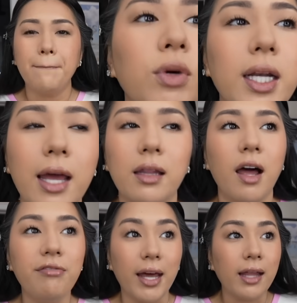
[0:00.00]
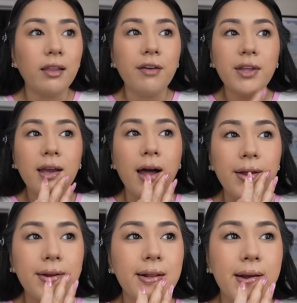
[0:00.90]
Wait, I love that. I love the
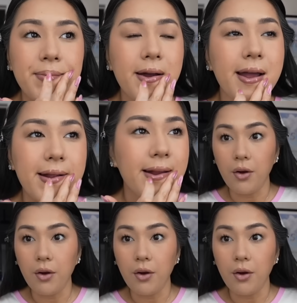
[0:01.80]
color so much.